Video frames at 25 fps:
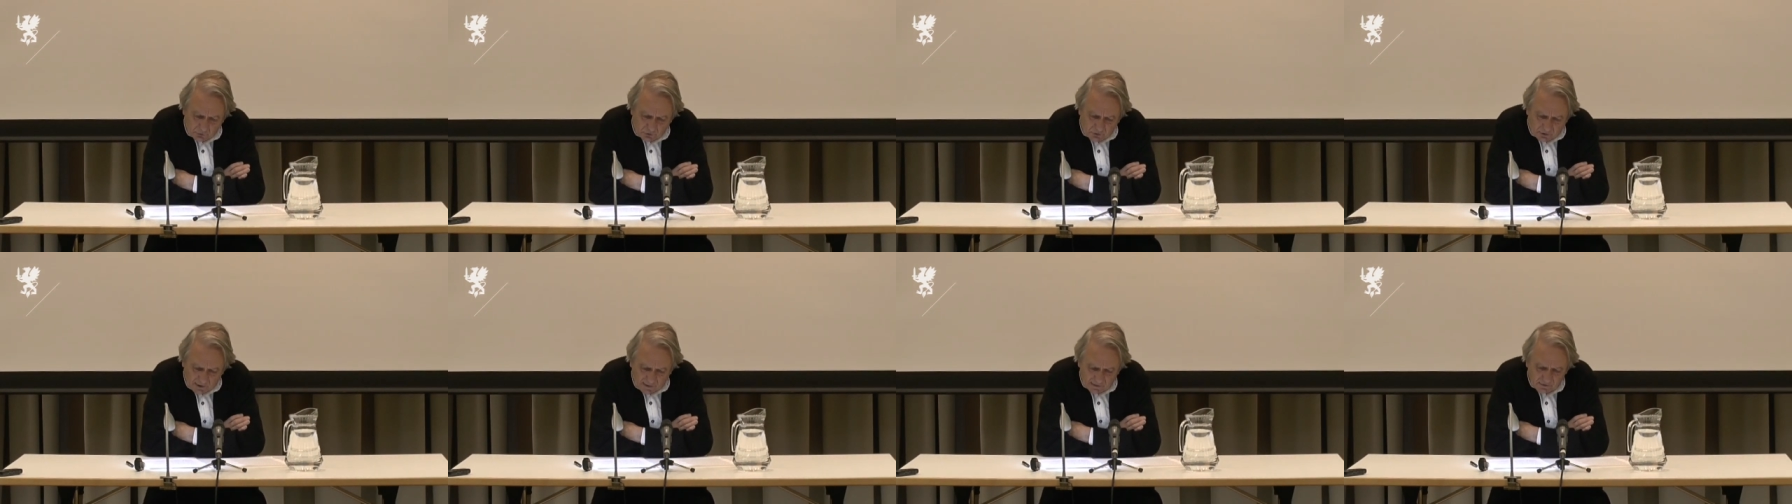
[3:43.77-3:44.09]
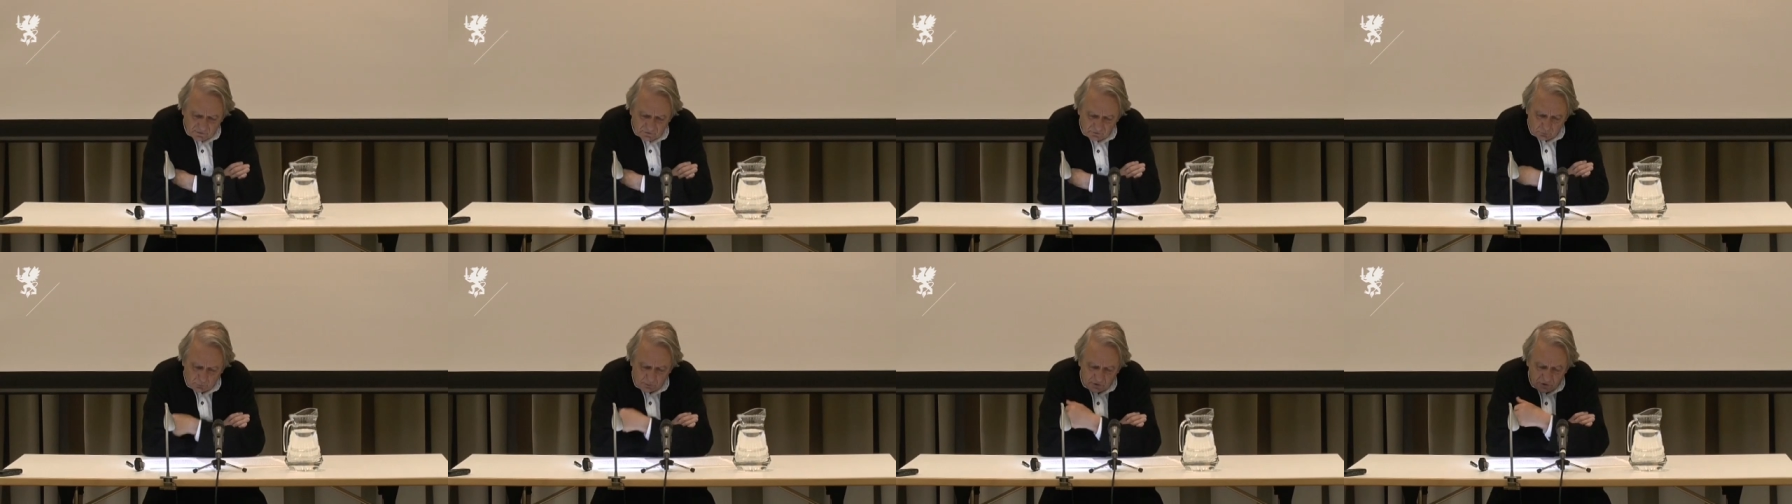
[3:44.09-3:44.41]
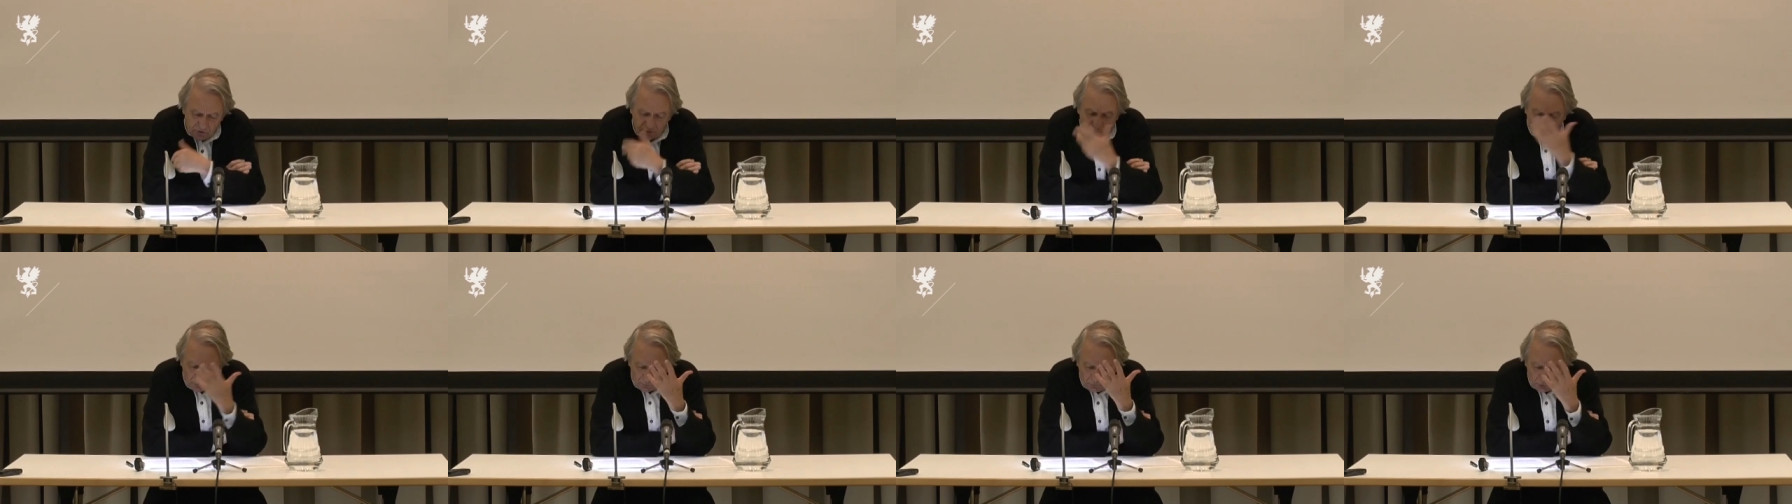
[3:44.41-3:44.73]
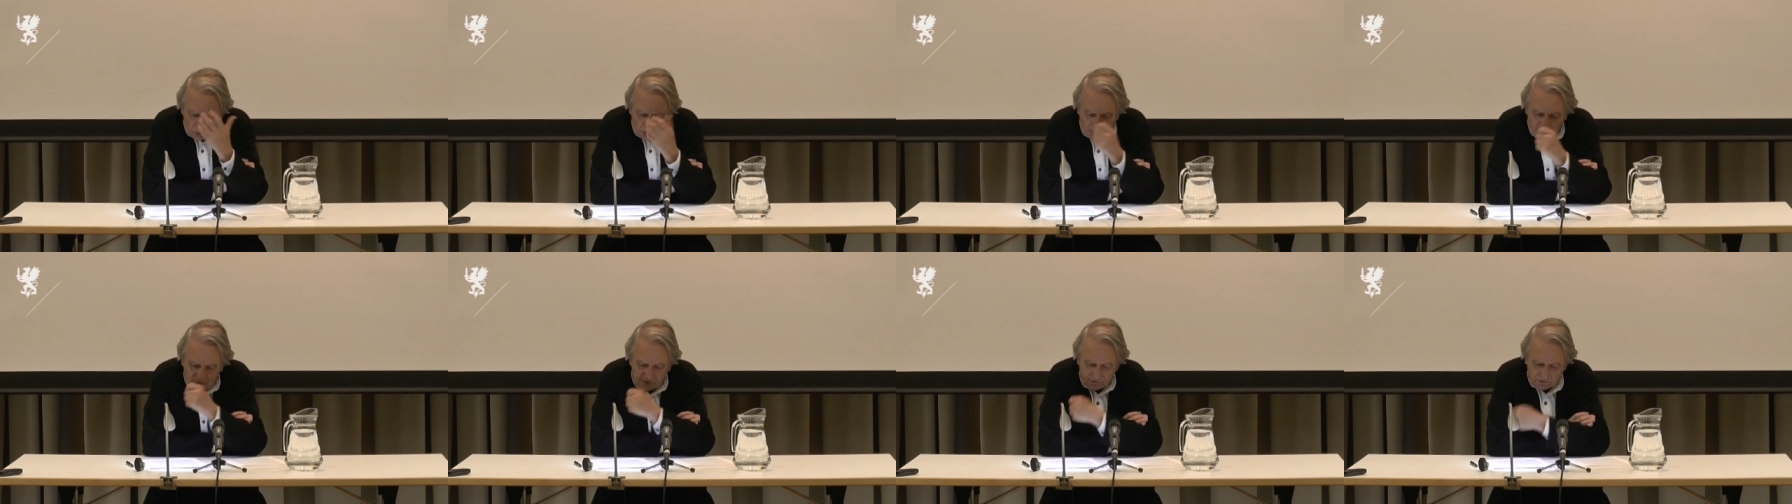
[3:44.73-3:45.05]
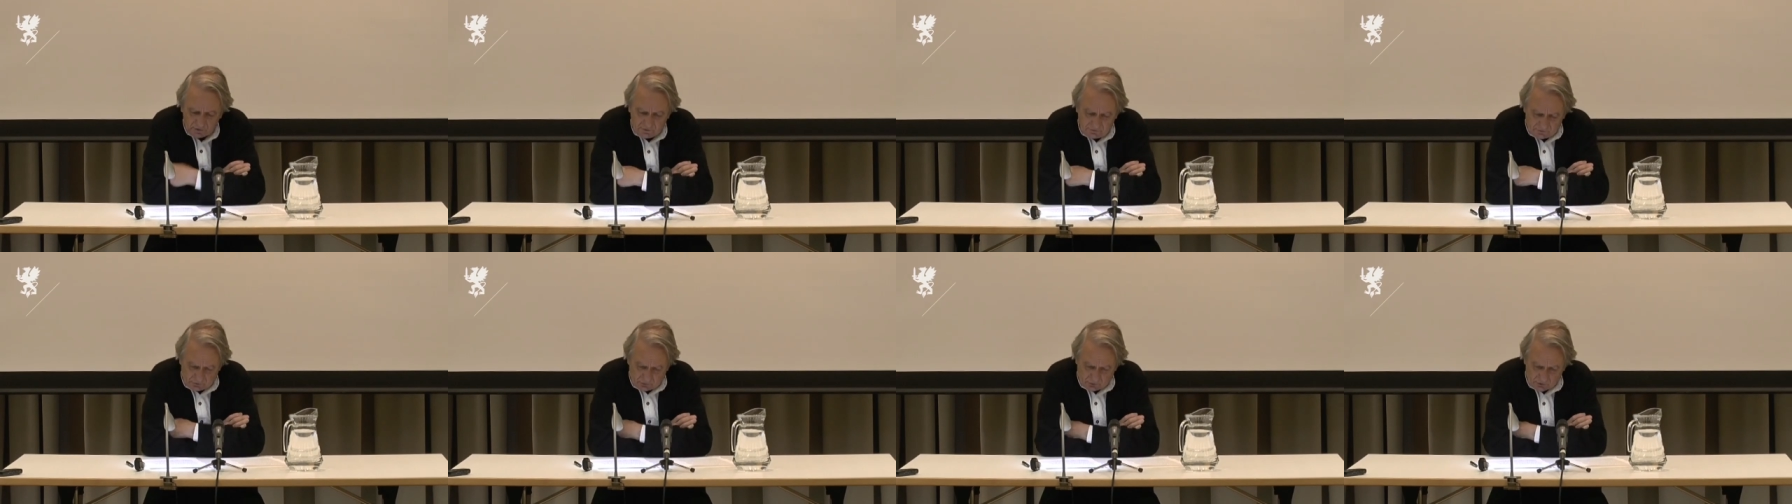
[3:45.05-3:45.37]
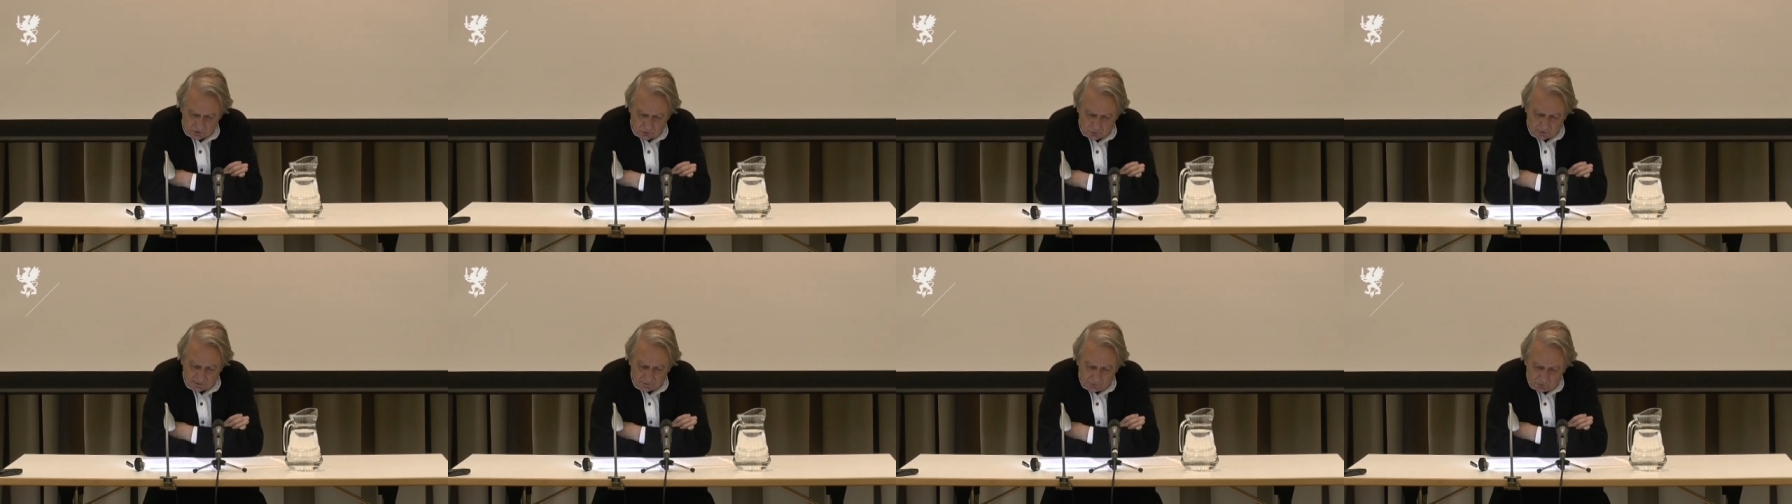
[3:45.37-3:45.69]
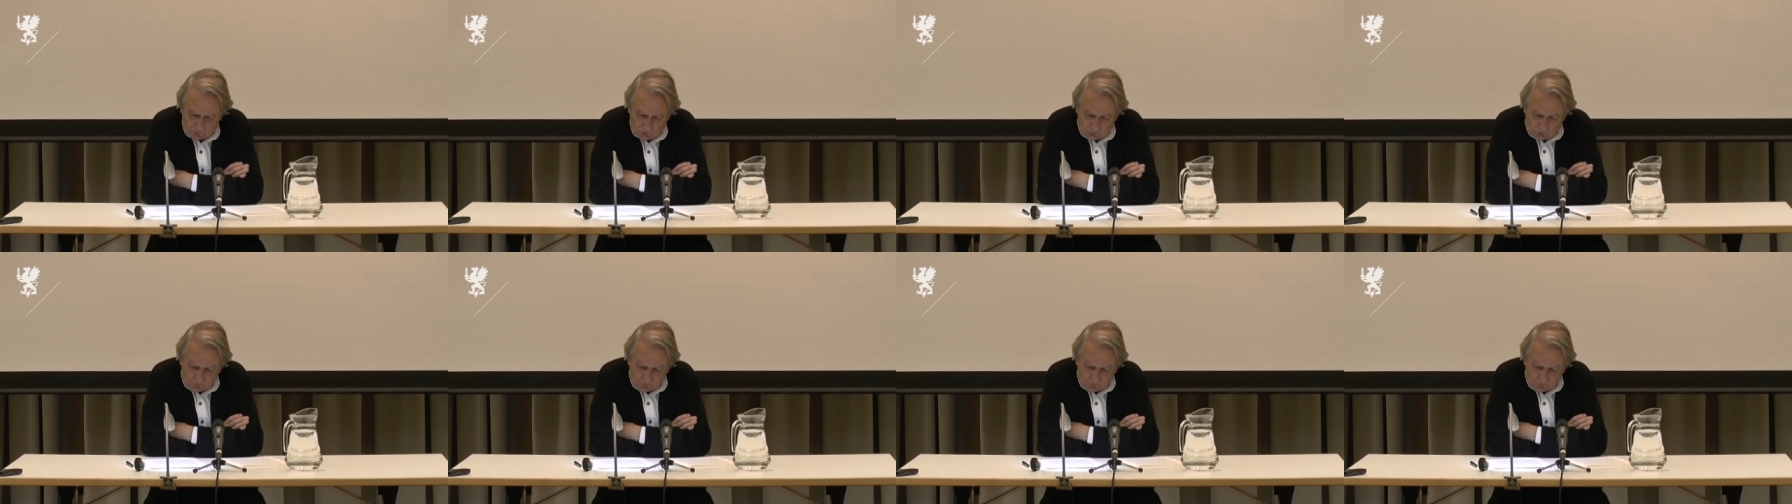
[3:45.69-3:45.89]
text which formulated the credo